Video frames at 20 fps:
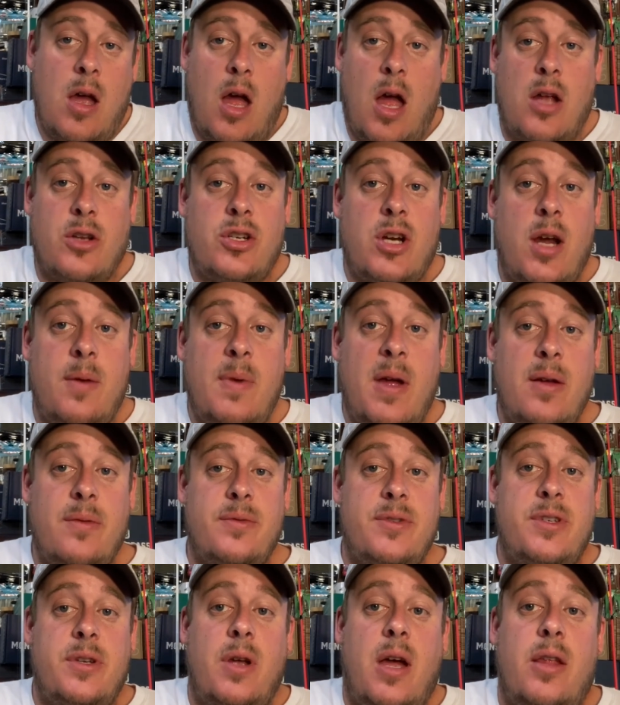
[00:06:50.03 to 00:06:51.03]
I'll try them
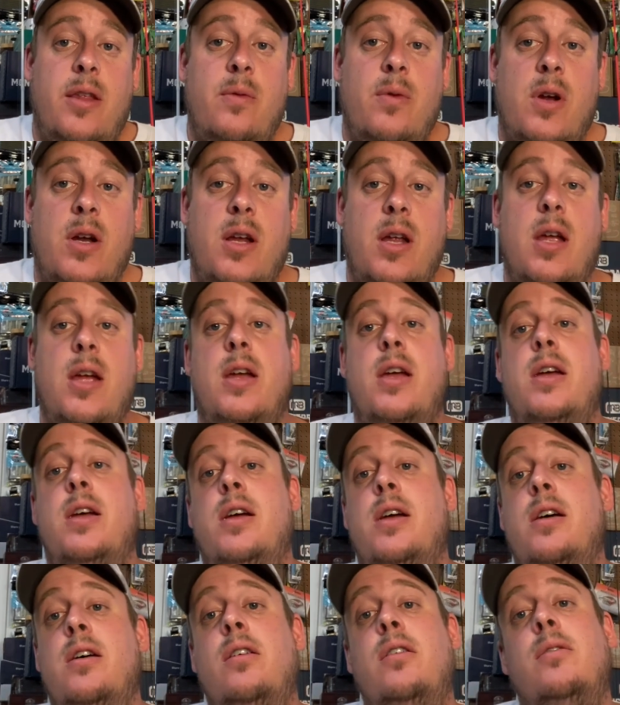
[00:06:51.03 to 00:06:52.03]
out, see how they work.
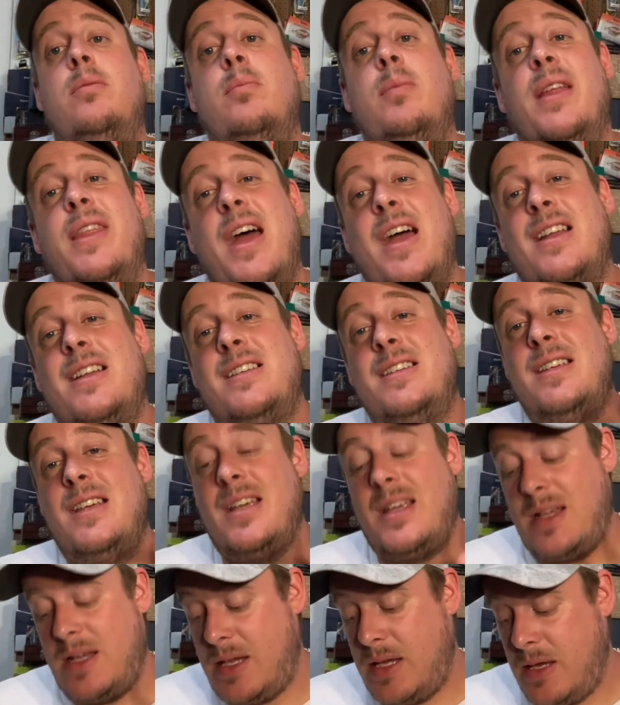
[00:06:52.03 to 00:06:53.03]
But that is
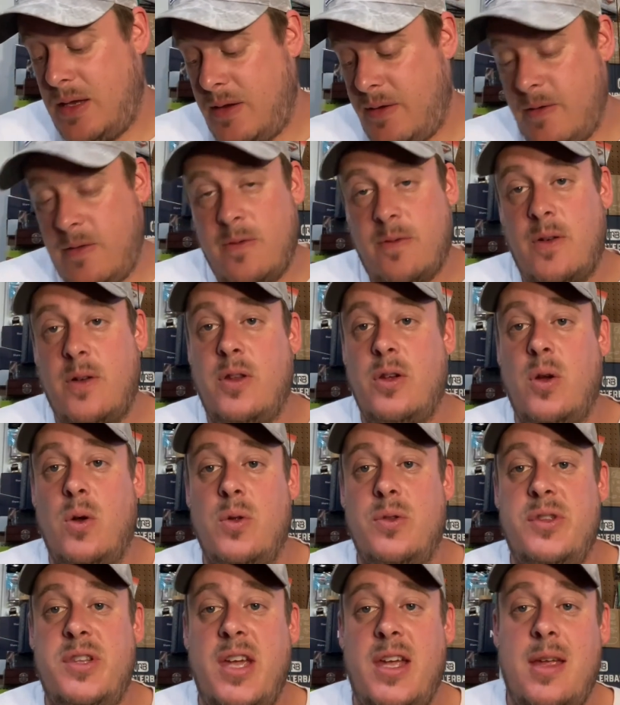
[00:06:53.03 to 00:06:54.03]
it for the
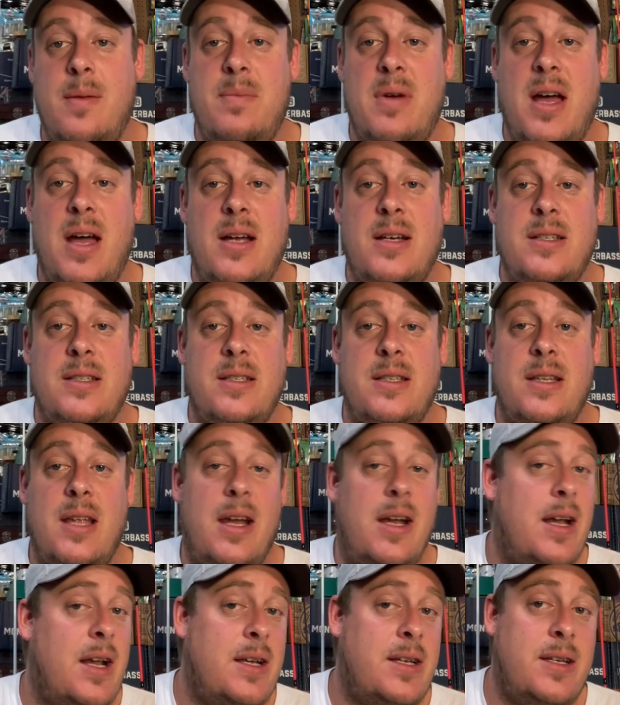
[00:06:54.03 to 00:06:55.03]
golden ticket box
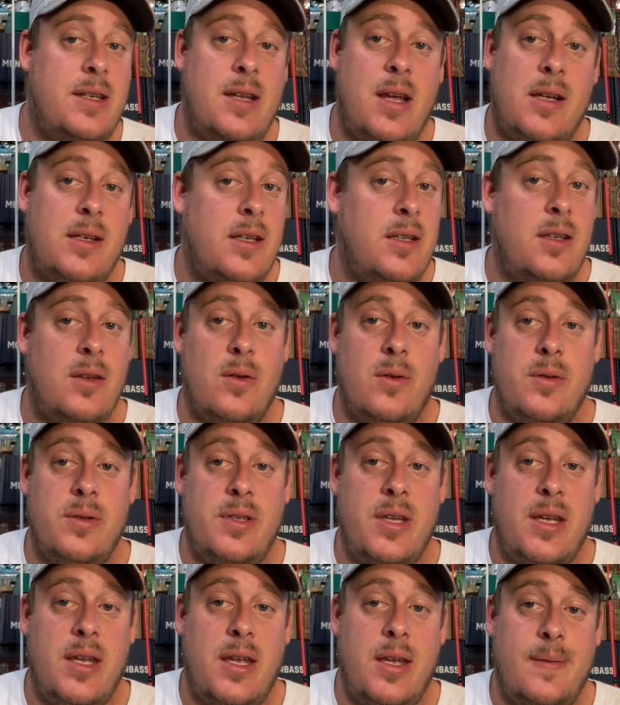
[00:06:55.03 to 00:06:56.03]
that I did not get the golden
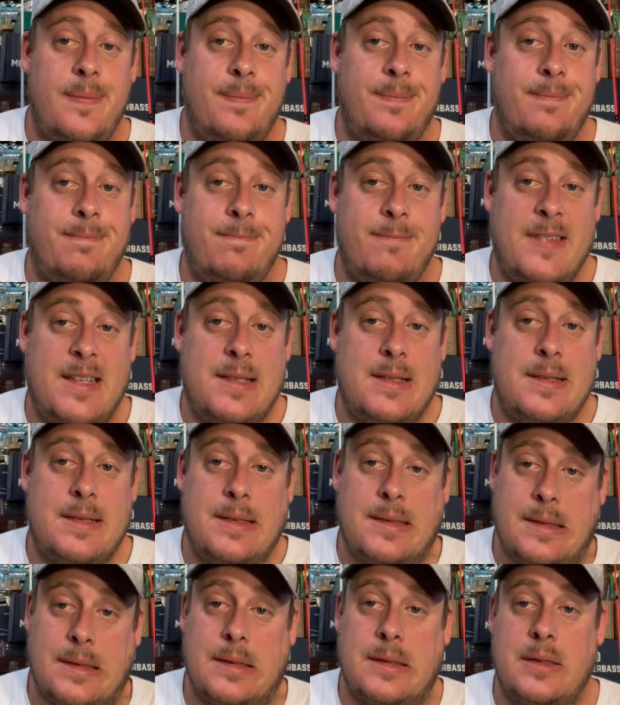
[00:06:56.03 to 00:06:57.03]
ticket.
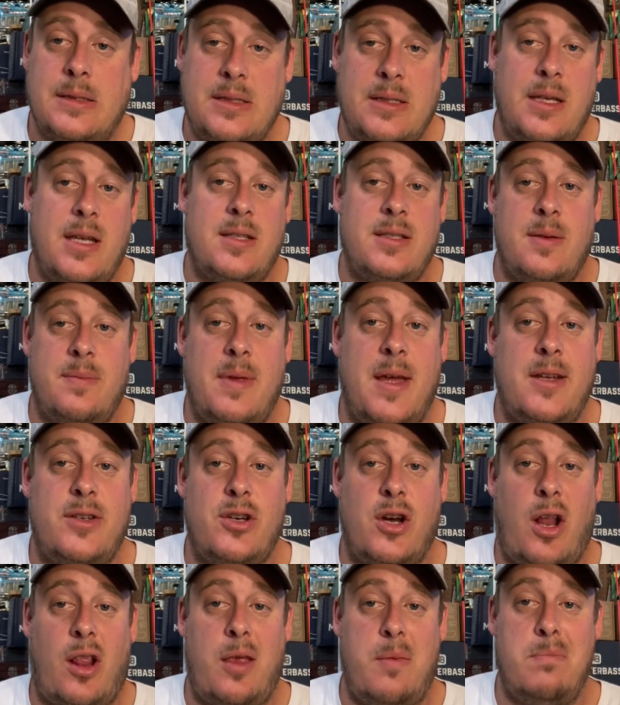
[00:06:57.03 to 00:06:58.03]
Guess I'm not
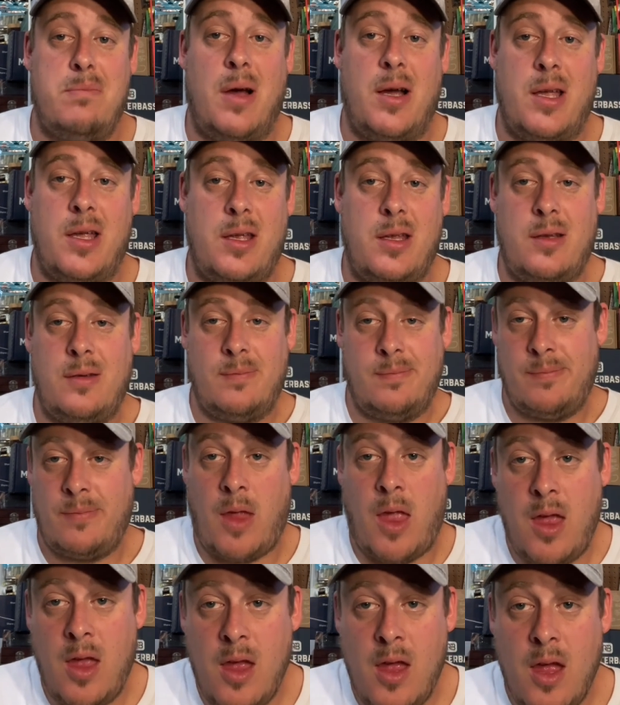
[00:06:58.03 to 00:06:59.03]
Charlie Bucket.
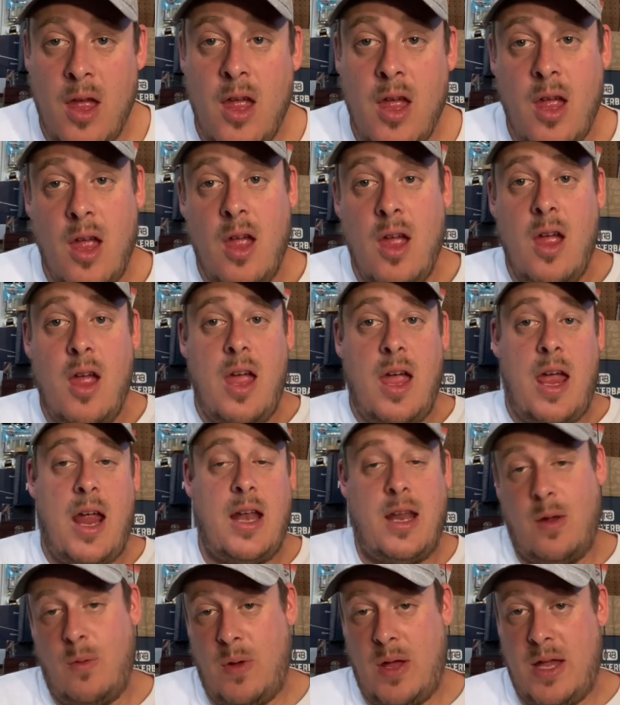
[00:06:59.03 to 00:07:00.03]

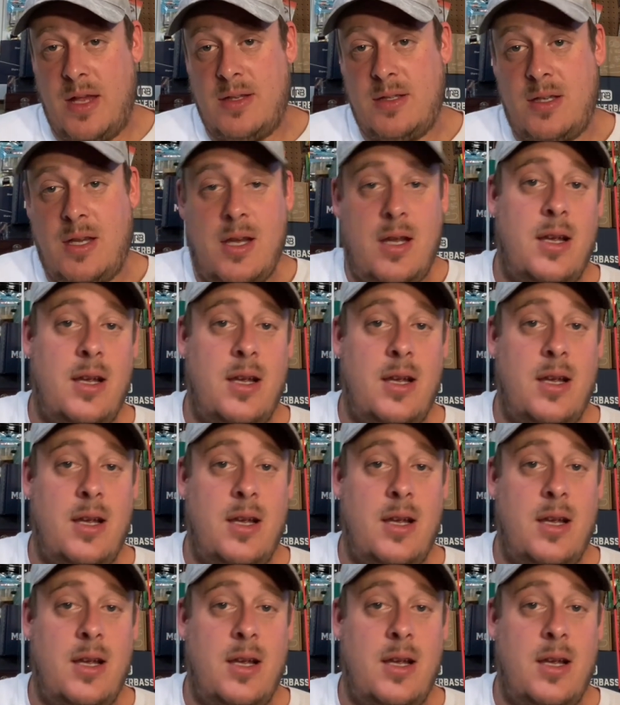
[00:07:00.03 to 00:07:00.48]
Anyways,